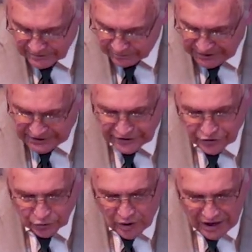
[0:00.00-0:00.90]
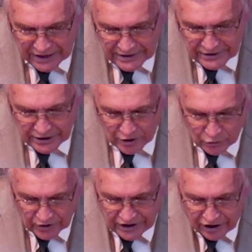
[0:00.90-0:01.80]
being in the right,
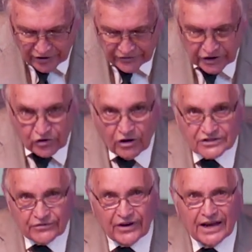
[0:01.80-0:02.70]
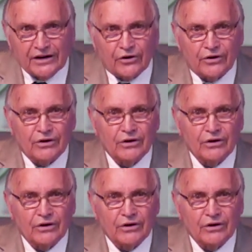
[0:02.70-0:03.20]
regarding the cause of anger.